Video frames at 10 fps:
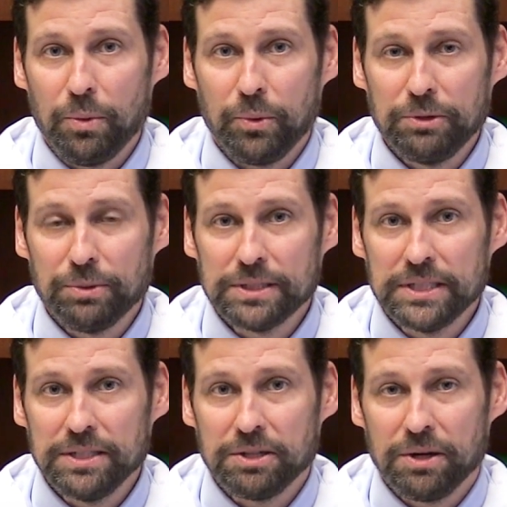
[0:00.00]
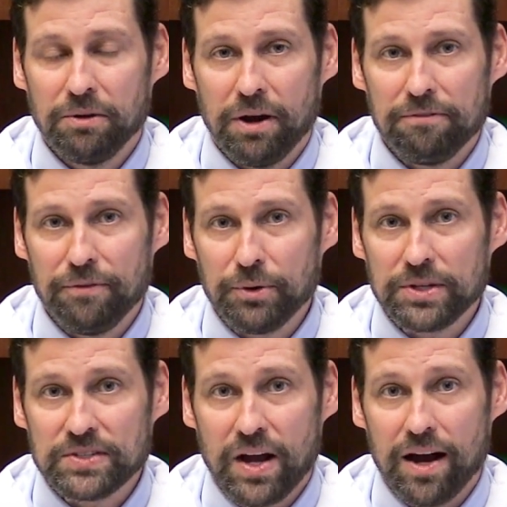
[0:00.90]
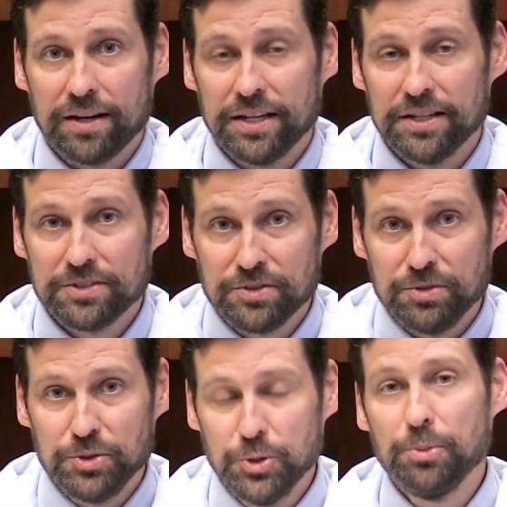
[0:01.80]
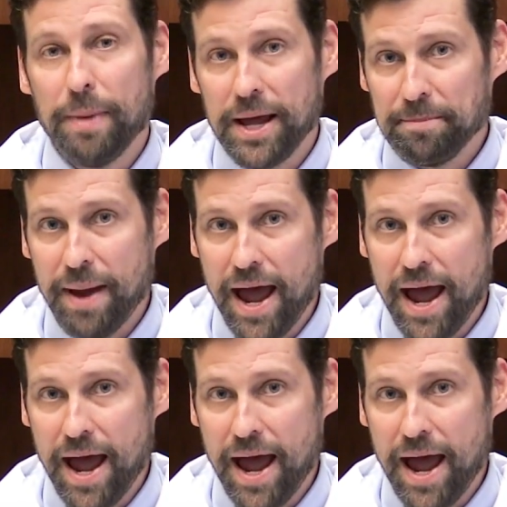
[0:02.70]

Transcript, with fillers: what we really uh, focus on is, do men